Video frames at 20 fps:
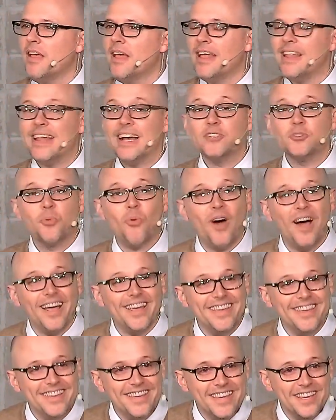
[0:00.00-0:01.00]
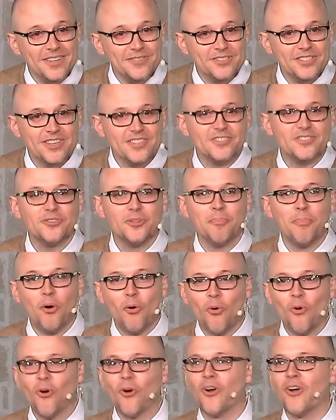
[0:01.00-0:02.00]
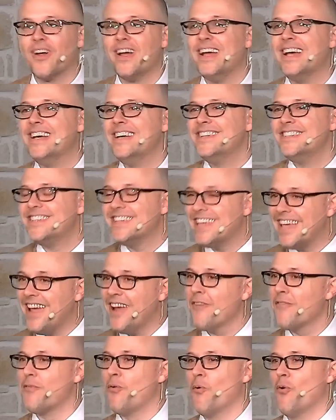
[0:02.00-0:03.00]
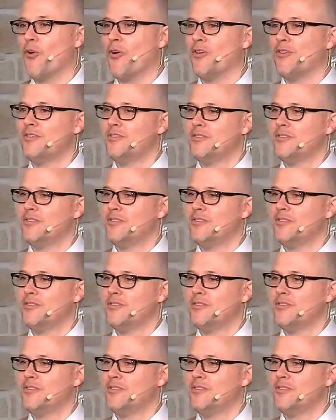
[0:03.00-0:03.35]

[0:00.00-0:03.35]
That's why he gives us the poor to care for.